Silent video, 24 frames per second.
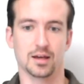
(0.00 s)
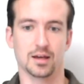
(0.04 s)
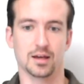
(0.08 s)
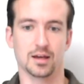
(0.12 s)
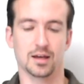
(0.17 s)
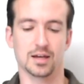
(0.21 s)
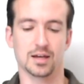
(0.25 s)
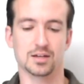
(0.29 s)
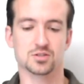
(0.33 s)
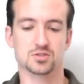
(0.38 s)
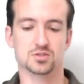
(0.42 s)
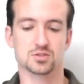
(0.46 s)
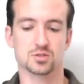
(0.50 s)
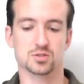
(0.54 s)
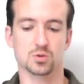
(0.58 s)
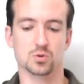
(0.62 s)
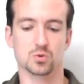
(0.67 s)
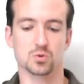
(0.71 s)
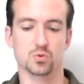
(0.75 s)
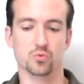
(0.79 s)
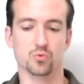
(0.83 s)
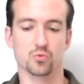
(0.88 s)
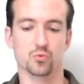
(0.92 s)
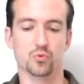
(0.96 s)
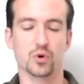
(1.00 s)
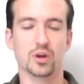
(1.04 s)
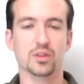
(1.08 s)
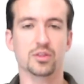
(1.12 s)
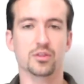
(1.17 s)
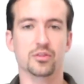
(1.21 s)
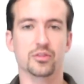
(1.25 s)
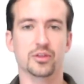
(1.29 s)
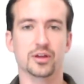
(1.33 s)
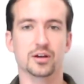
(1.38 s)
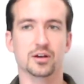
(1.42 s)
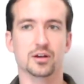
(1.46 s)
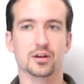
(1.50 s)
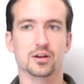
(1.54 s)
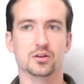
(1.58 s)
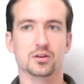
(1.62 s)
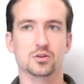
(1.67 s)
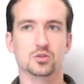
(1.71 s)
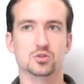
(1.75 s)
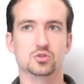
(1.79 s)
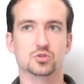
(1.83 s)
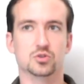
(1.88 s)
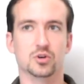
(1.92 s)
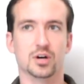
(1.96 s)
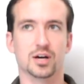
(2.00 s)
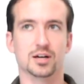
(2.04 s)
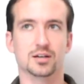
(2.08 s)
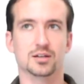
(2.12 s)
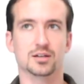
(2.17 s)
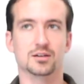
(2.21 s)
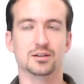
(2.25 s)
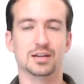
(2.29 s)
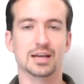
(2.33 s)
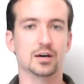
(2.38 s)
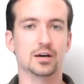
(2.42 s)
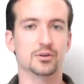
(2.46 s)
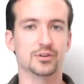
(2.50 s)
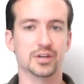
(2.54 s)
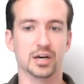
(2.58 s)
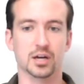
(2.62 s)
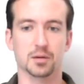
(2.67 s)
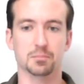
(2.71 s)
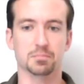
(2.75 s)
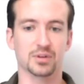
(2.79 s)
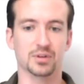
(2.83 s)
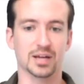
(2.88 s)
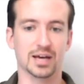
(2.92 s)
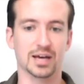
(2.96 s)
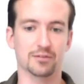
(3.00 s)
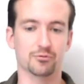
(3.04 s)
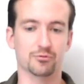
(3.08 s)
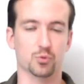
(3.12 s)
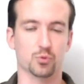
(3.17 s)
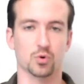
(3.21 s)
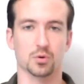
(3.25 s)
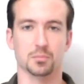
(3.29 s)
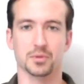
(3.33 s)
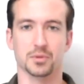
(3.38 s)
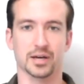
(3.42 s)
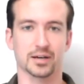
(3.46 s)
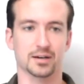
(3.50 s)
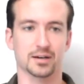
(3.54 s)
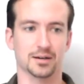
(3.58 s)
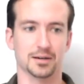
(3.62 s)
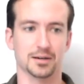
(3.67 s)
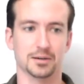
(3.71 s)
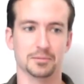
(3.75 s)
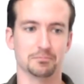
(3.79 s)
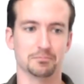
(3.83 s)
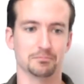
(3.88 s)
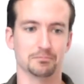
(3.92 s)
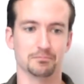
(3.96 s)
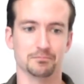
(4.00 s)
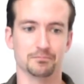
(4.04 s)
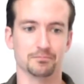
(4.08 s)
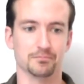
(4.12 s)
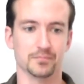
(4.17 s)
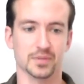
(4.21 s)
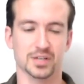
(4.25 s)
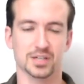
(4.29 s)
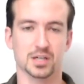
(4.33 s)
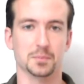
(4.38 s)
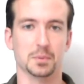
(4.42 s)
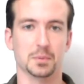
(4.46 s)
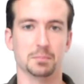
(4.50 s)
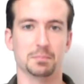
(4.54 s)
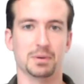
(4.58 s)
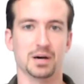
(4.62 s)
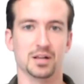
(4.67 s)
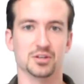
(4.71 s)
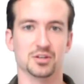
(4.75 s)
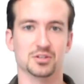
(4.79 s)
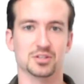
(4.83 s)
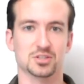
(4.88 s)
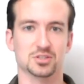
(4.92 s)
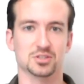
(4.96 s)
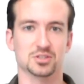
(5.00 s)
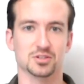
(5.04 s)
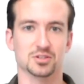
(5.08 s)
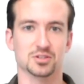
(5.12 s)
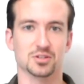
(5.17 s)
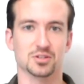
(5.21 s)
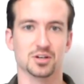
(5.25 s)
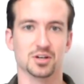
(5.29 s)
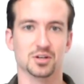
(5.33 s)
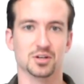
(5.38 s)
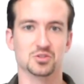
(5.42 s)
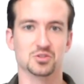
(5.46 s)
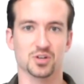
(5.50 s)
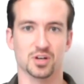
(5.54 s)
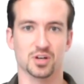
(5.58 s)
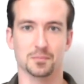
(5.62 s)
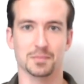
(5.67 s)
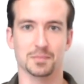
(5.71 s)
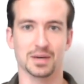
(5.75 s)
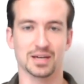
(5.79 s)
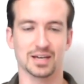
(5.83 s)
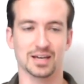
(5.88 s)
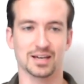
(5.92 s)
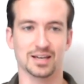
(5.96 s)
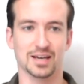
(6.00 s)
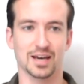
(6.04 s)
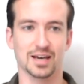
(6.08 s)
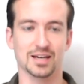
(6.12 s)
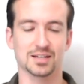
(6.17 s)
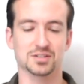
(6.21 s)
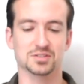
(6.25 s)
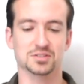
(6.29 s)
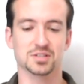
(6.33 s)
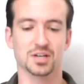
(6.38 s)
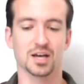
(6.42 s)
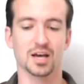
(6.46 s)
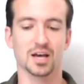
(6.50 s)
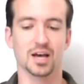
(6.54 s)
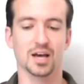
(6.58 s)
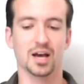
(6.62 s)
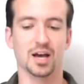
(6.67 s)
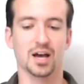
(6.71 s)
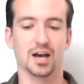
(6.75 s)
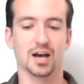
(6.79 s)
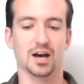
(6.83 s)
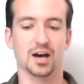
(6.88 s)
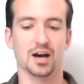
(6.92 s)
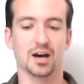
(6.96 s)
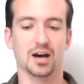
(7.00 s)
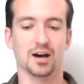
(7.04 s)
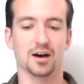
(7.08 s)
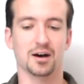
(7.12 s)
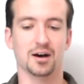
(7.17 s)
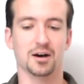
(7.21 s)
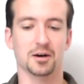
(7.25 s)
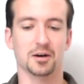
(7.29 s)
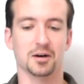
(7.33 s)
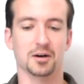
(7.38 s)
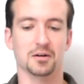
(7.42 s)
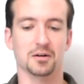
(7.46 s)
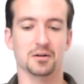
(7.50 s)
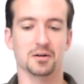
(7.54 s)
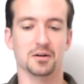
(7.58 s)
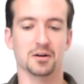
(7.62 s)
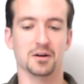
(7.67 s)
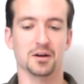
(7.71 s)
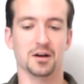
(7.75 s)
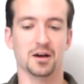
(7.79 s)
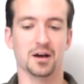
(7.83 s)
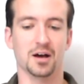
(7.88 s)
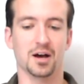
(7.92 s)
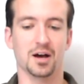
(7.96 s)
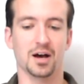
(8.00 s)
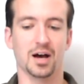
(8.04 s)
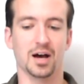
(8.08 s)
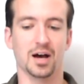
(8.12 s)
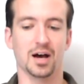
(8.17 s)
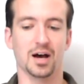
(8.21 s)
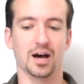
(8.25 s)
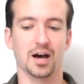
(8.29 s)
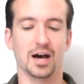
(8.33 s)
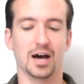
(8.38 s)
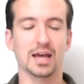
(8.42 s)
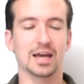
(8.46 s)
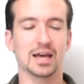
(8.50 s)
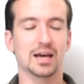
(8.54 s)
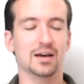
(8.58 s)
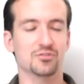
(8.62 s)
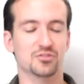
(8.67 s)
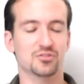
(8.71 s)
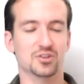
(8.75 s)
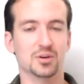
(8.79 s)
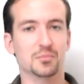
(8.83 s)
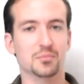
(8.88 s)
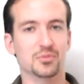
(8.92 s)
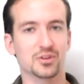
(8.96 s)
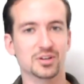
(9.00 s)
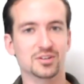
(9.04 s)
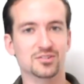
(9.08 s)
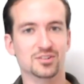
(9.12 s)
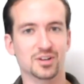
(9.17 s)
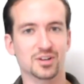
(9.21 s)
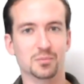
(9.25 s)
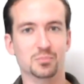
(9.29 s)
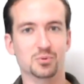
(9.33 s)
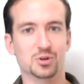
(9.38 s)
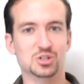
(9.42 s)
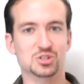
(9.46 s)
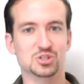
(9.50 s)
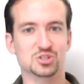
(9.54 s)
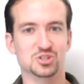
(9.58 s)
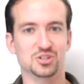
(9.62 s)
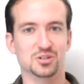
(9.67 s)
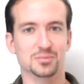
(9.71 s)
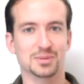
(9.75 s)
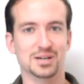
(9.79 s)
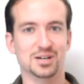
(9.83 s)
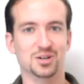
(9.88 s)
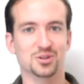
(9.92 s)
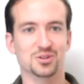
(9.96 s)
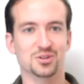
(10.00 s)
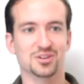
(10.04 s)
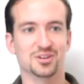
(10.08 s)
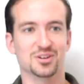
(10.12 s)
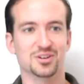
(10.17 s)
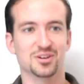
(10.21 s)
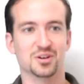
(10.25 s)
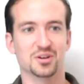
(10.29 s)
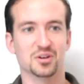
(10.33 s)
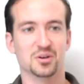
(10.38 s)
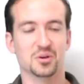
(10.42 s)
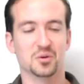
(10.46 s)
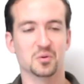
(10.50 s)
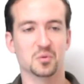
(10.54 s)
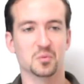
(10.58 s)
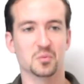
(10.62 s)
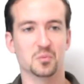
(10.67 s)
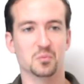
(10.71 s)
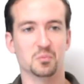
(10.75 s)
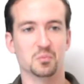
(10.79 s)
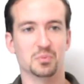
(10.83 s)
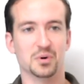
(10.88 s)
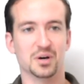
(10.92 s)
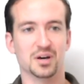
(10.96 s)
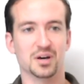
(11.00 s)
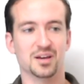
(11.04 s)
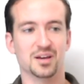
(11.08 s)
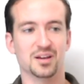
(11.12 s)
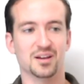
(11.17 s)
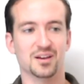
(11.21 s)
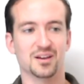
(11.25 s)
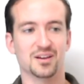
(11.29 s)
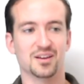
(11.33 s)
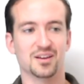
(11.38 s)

and so rather than trying to nail down a platform like i'm like i'm a politician trying to make a case uh, i have some things that i'm pretty sure about but